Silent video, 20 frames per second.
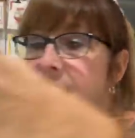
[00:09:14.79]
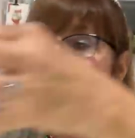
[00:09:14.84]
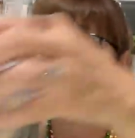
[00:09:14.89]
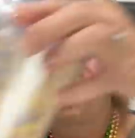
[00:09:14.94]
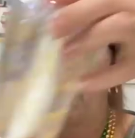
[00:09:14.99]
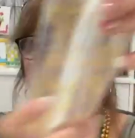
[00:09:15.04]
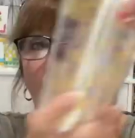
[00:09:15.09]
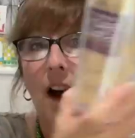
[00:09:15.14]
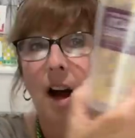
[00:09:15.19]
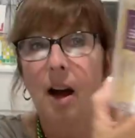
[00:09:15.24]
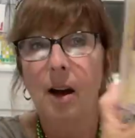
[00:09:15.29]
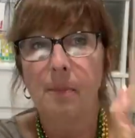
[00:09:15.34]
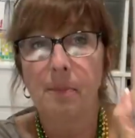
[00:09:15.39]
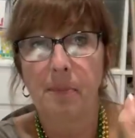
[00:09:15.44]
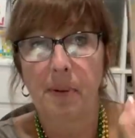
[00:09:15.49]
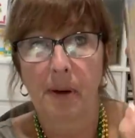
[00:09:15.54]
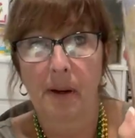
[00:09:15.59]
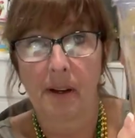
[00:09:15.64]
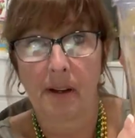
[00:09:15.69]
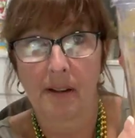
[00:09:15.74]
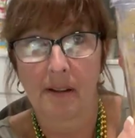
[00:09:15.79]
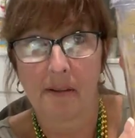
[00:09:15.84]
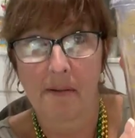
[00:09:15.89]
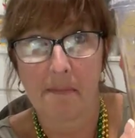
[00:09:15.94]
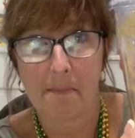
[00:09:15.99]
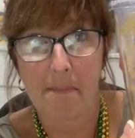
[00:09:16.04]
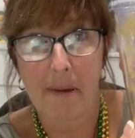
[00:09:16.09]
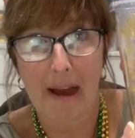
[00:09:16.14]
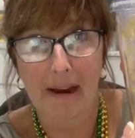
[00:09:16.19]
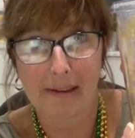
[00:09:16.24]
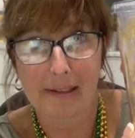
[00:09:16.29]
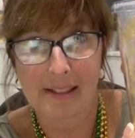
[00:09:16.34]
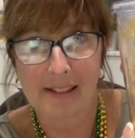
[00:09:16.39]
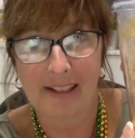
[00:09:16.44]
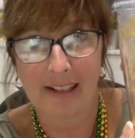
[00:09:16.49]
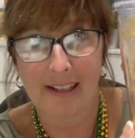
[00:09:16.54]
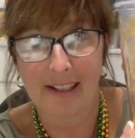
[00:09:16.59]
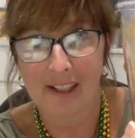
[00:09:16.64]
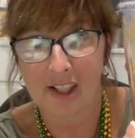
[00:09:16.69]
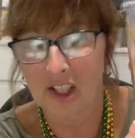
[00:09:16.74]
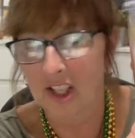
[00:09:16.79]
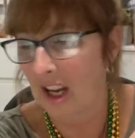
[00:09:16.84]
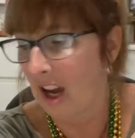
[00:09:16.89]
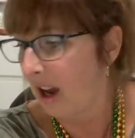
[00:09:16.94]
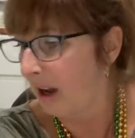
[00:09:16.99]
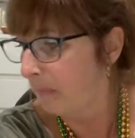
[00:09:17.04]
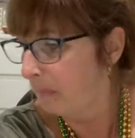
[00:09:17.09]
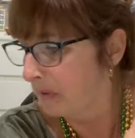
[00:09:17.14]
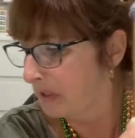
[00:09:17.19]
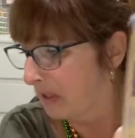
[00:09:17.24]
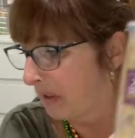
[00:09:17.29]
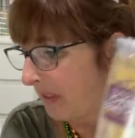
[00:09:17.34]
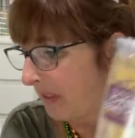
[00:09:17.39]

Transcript: this cup, backstage cup,